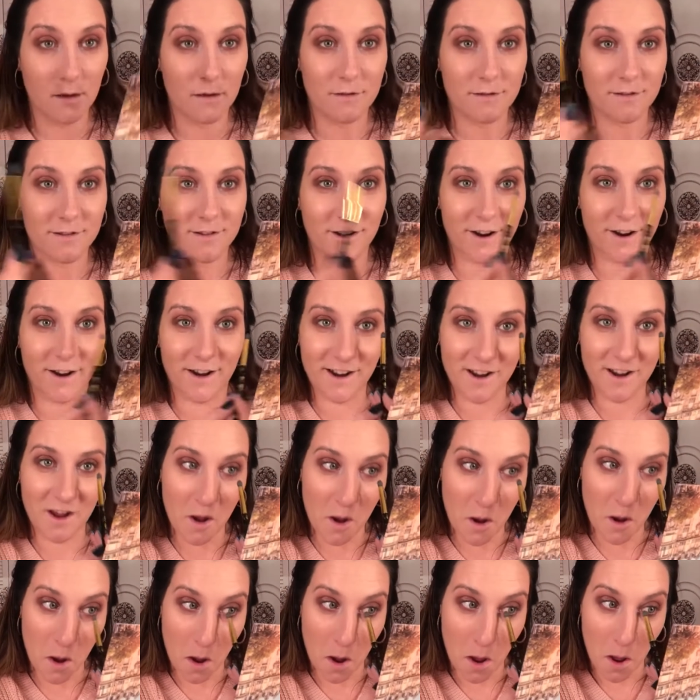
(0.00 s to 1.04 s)
Sorry.
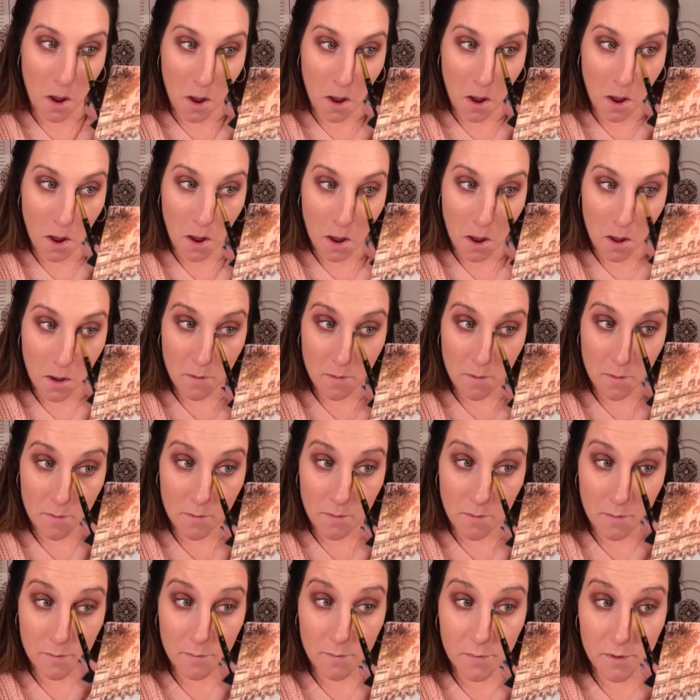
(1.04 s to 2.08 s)

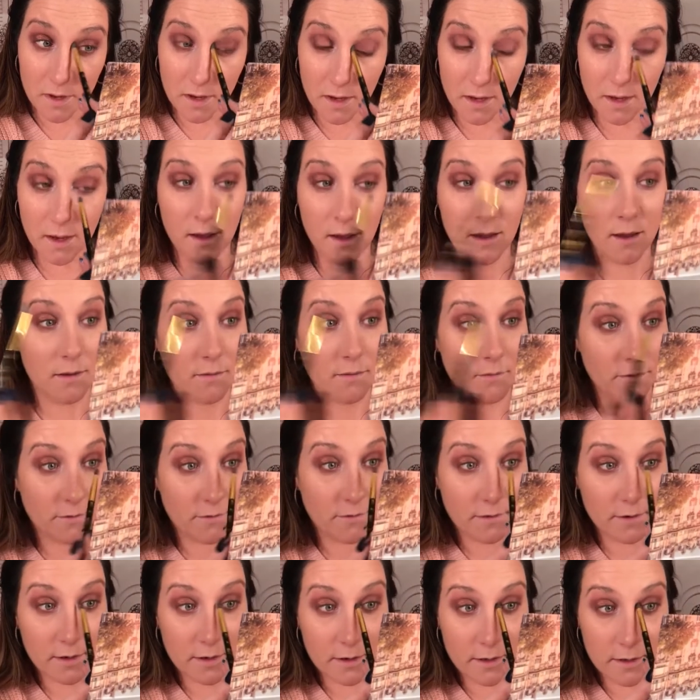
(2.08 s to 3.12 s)
But yeah, I
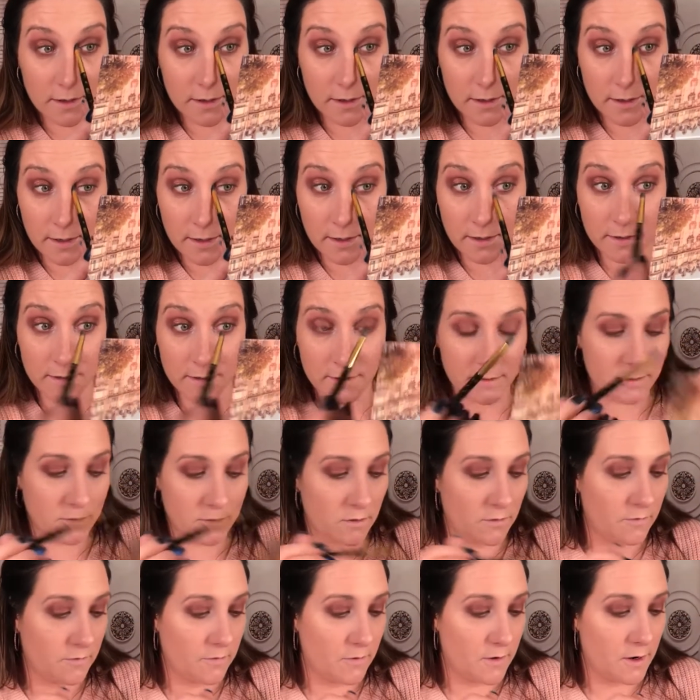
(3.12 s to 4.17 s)
really like this so
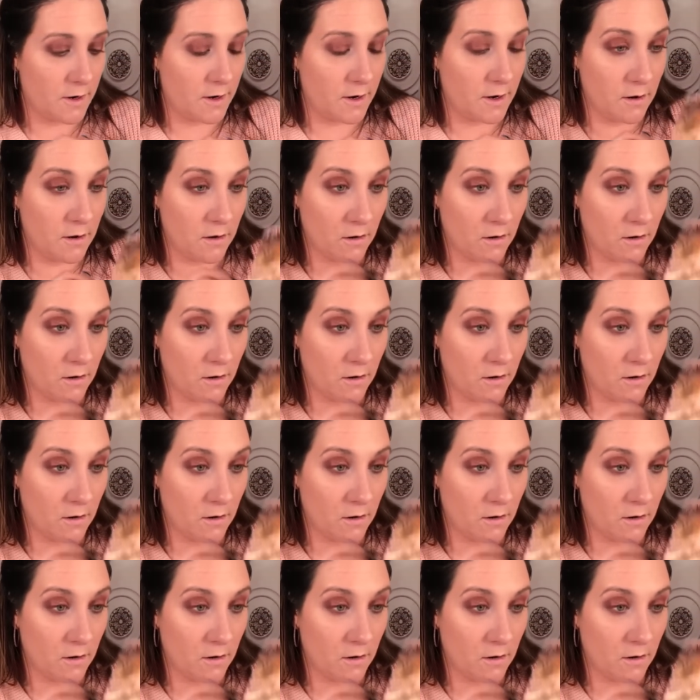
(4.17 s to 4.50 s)
far.